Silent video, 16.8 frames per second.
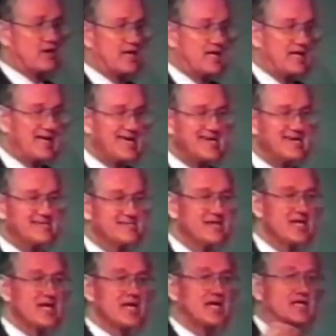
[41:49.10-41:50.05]
he is.
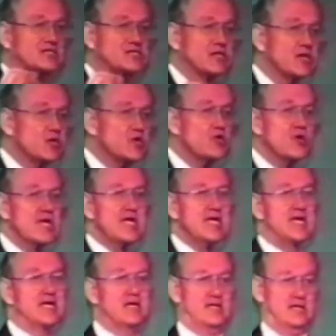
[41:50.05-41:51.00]
It's who
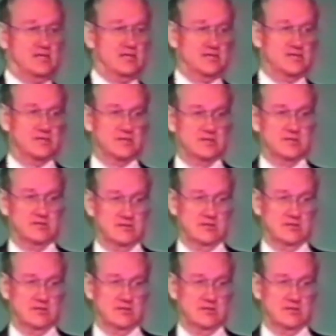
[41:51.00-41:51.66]
he is.